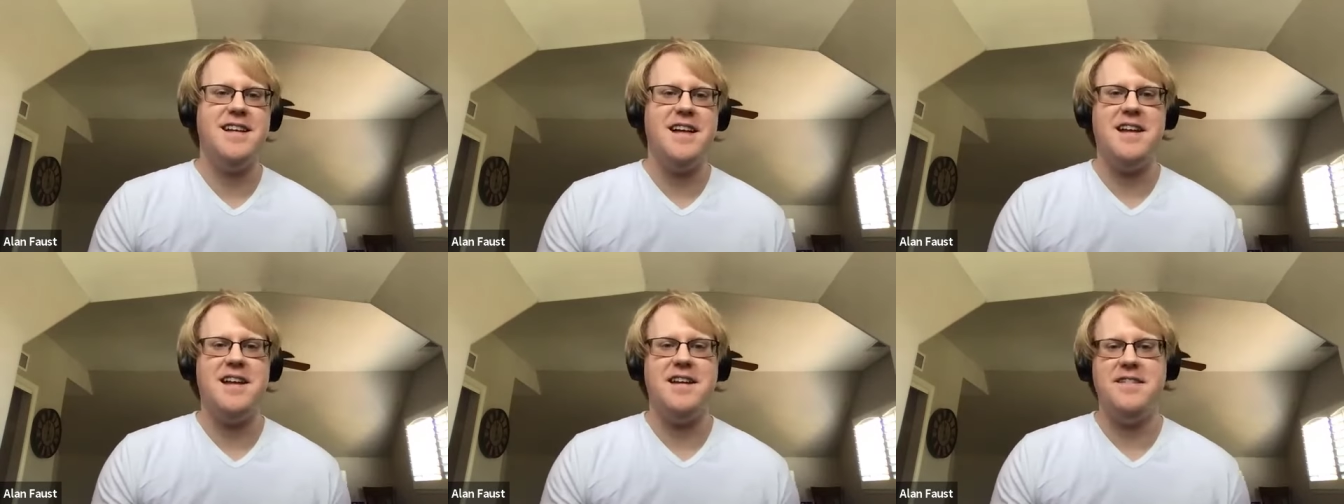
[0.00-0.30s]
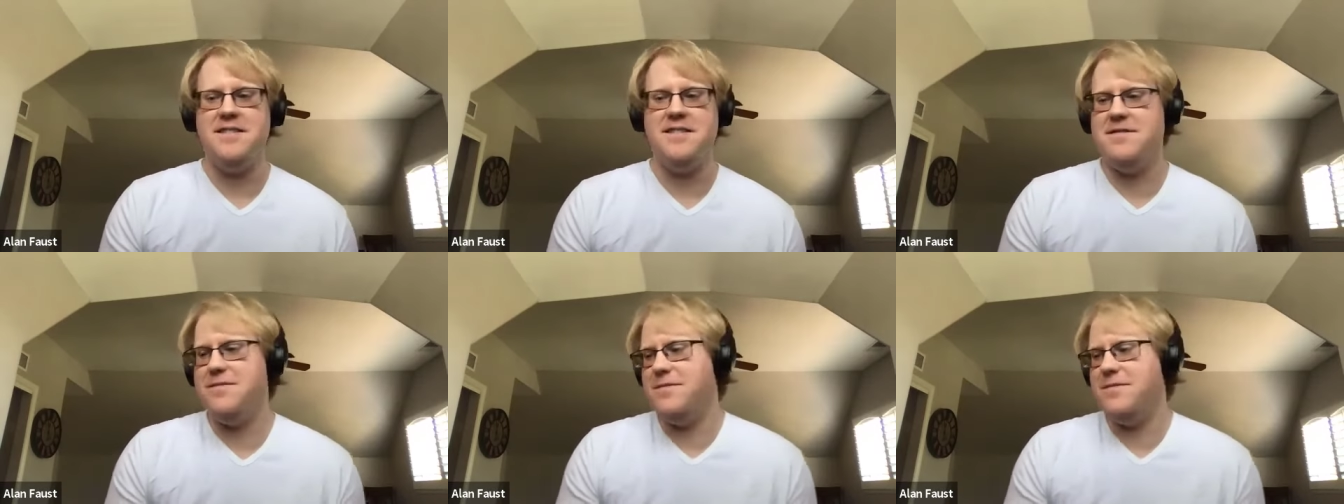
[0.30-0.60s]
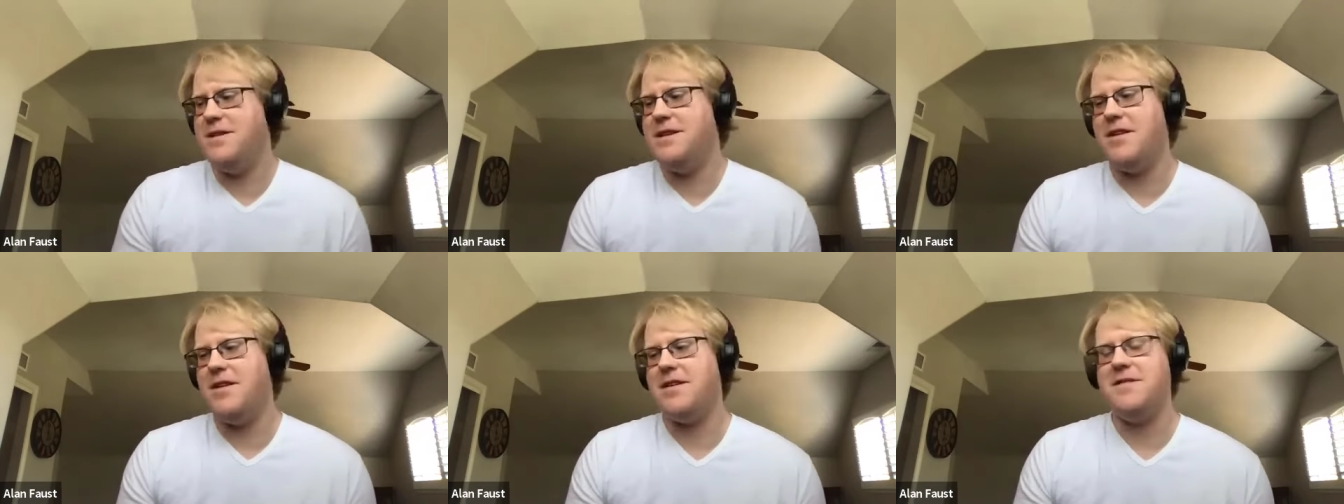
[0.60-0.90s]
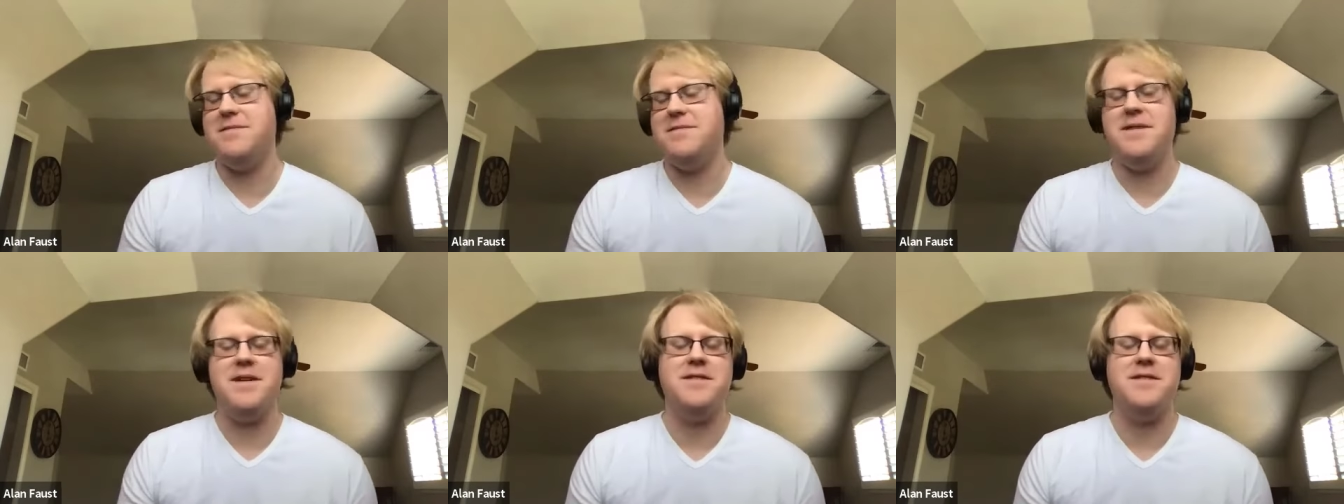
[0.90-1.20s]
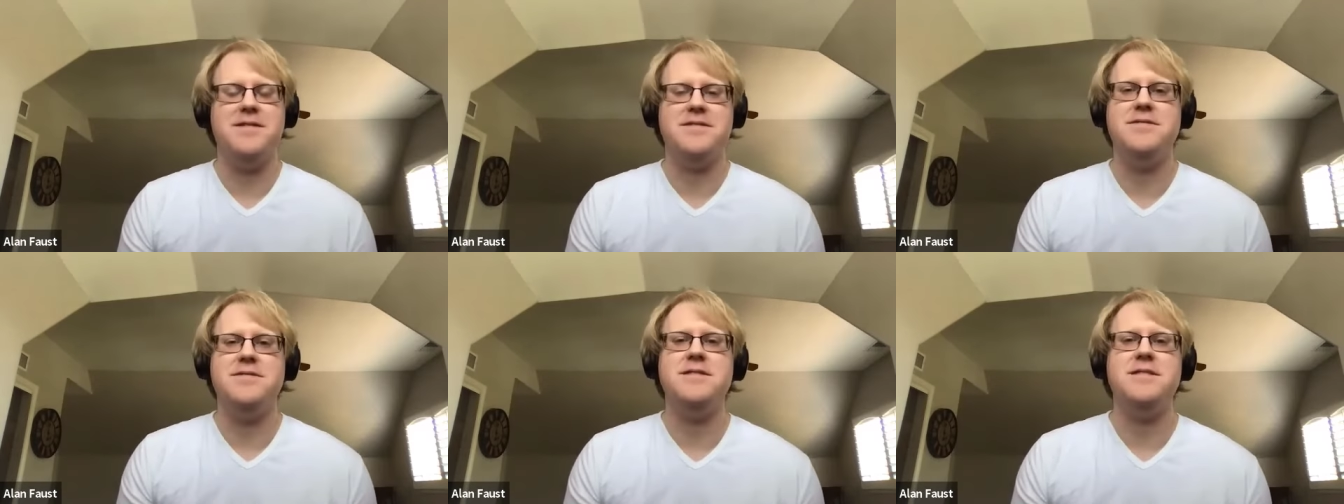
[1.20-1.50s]
and we hmm. talked about
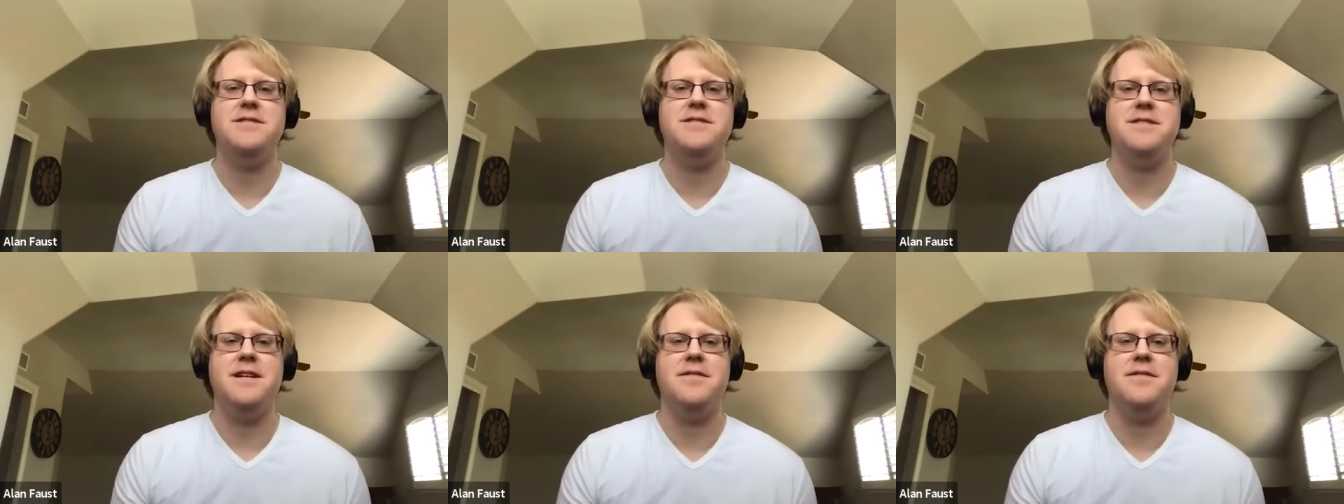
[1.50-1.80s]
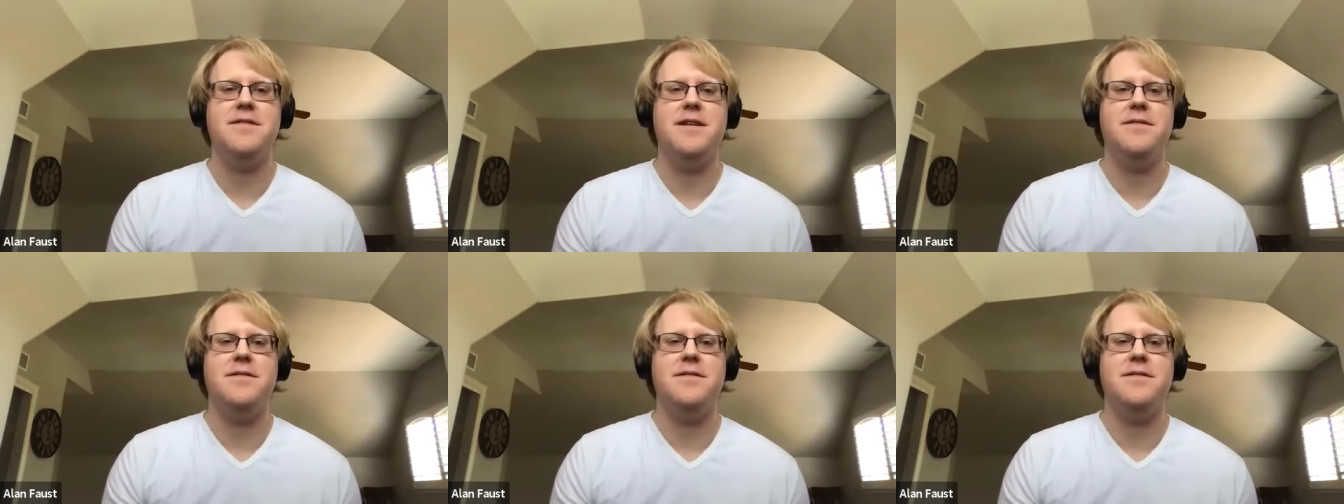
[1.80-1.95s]
all sorts of stuff.